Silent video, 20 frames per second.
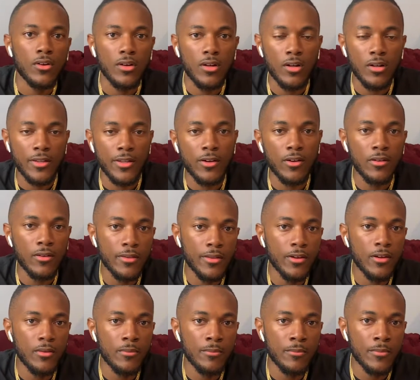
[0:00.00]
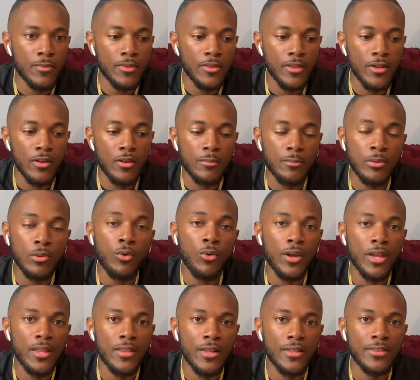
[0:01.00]
their
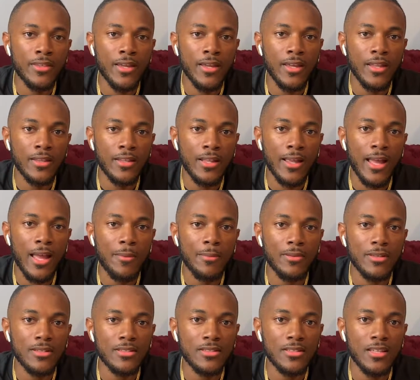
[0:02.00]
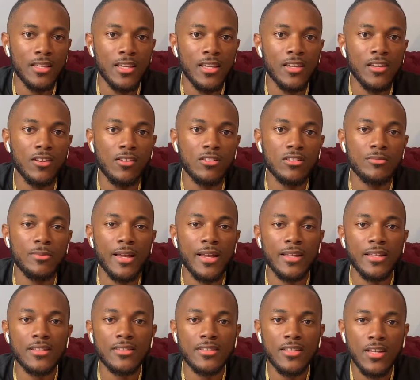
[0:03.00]
employee that I happen to see, he goes
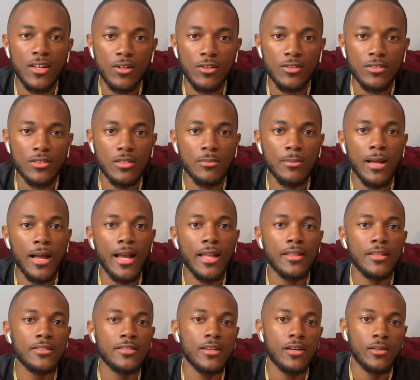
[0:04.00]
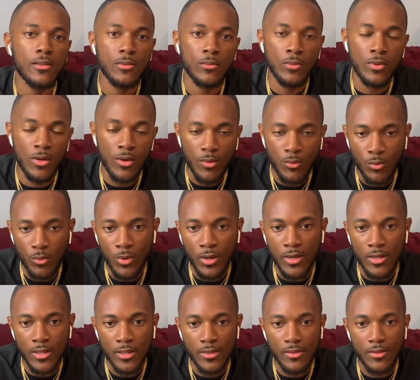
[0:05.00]
back and tells them. I had to tell them
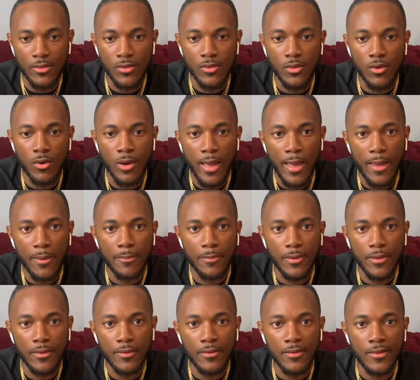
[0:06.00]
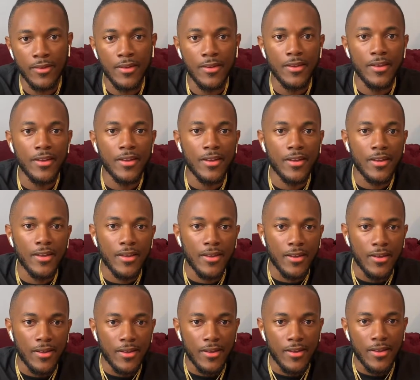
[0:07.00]
what happened.
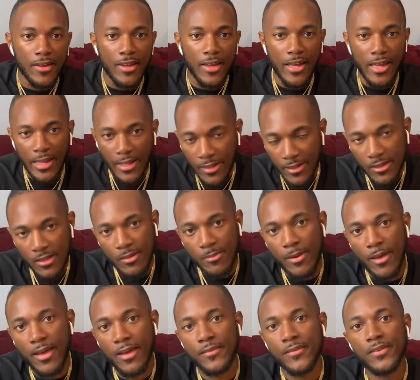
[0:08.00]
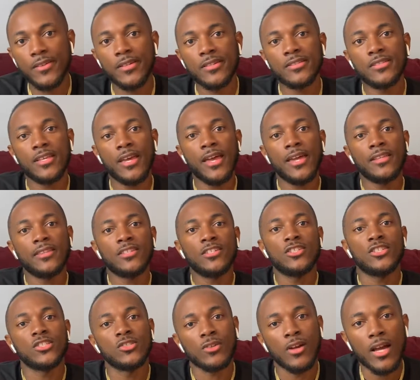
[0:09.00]
Ended up having to take
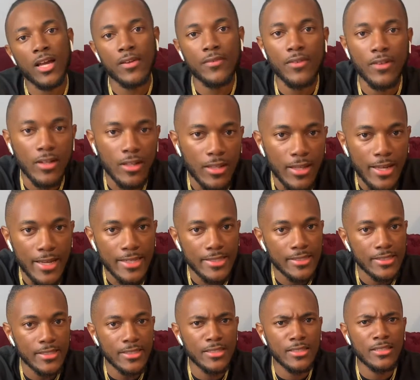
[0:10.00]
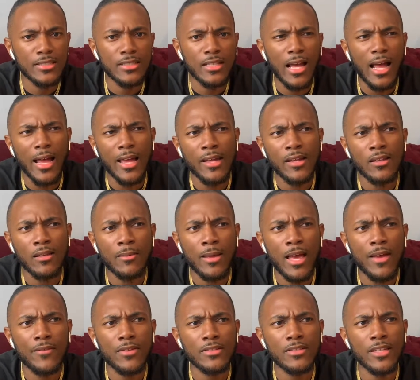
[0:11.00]
these driving classes. I ended up
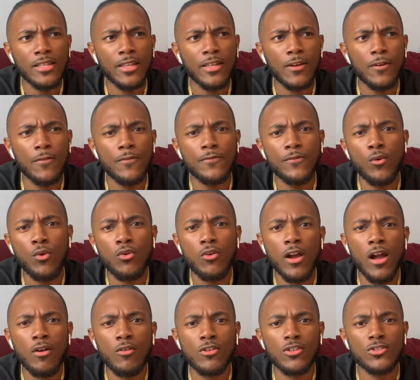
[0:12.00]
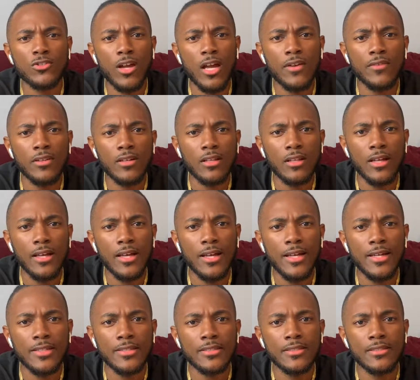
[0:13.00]
having to take like a 4-hour driving
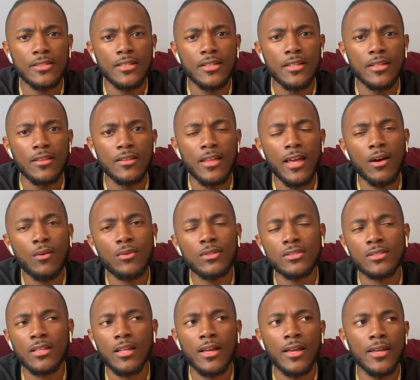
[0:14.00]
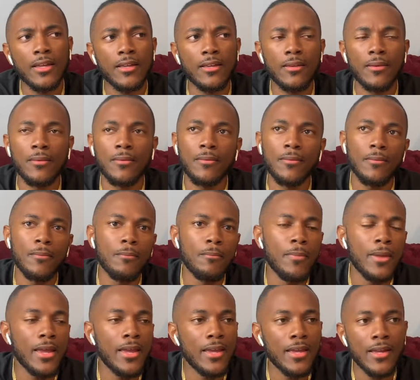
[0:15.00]
class. That was like,
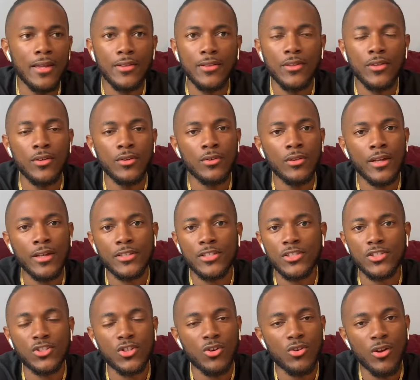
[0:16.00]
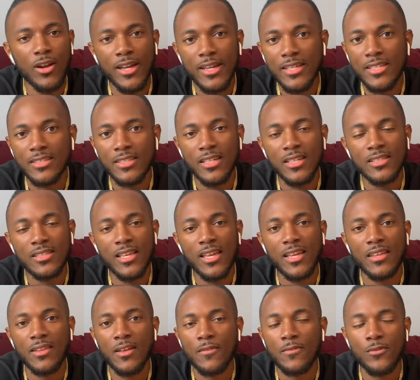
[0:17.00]
man, dude, like just crazy
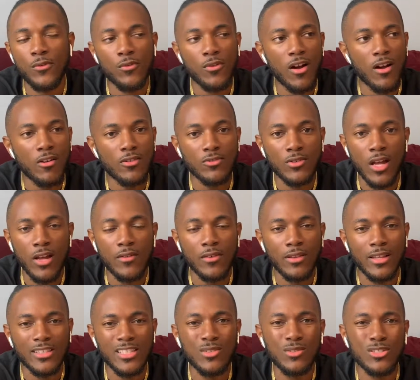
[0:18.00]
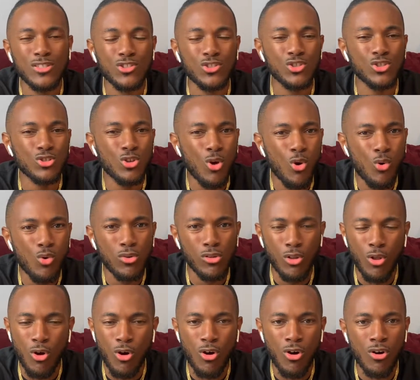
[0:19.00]
taking that 4-hour driving class. It was so
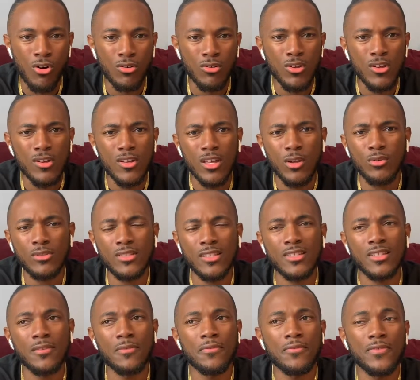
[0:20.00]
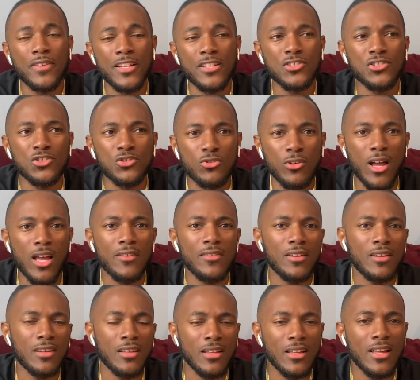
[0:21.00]
long. It was a defense
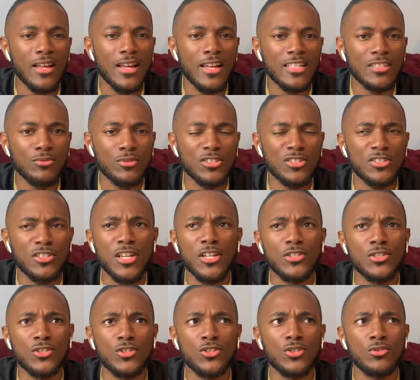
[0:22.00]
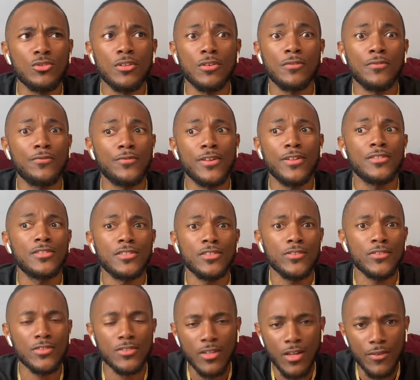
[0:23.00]
driving class, which teaches you
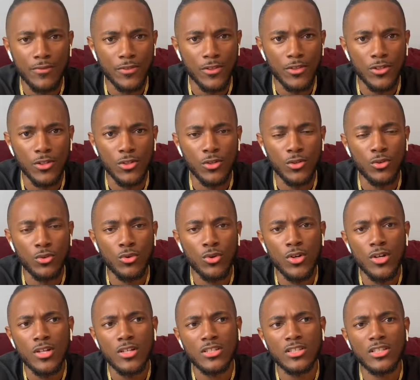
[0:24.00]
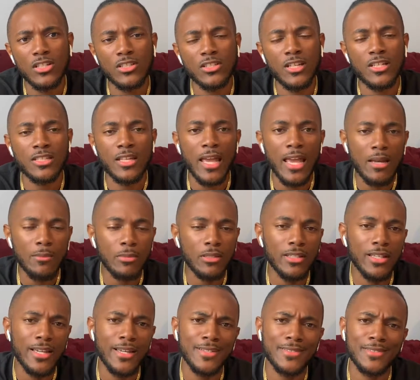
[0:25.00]
defensive stuff to do, such as
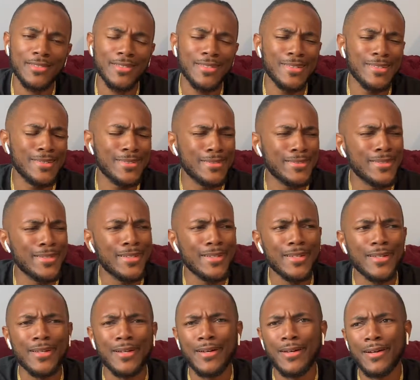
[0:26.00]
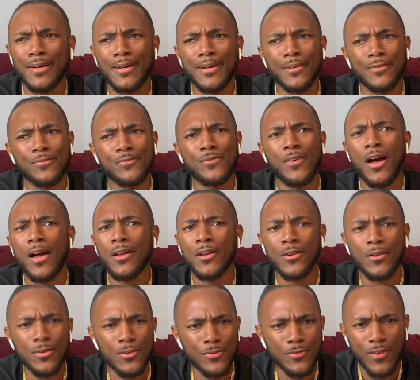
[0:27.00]
ambulances,
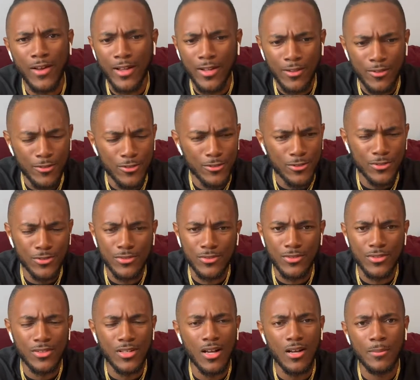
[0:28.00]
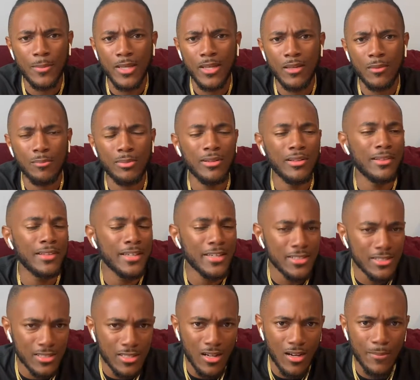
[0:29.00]
firefighters coming,
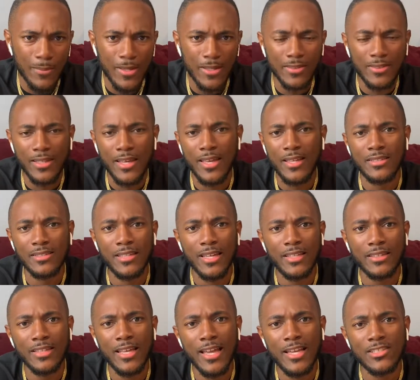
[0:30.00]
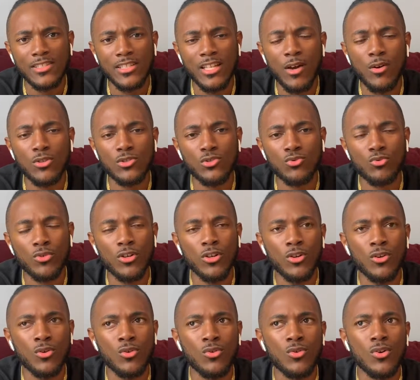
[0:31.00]
police coming, things like that. So that was
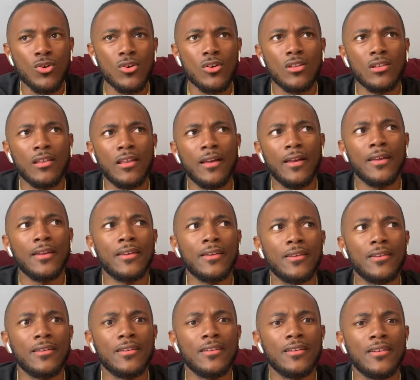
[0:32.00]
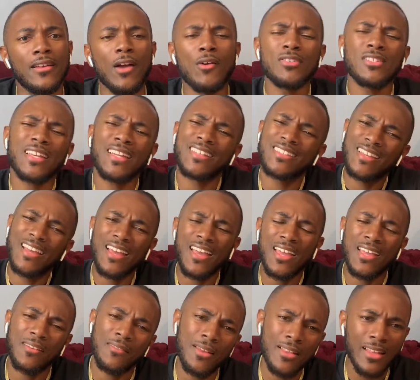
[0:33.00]
real, like, it was like,
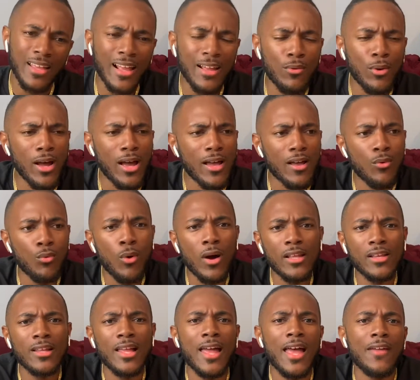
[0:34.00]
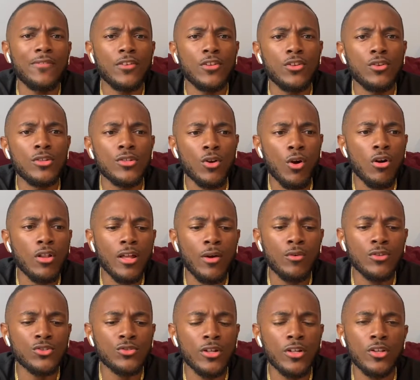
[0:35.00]
dang, man, like, why did I have to do this? All I
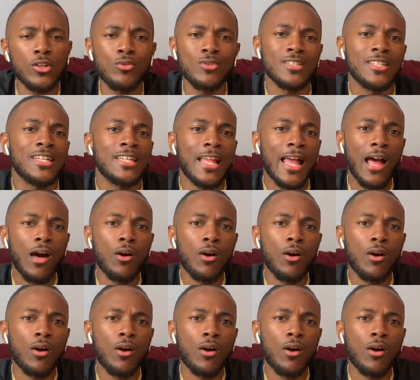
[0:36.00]
was trying to do was get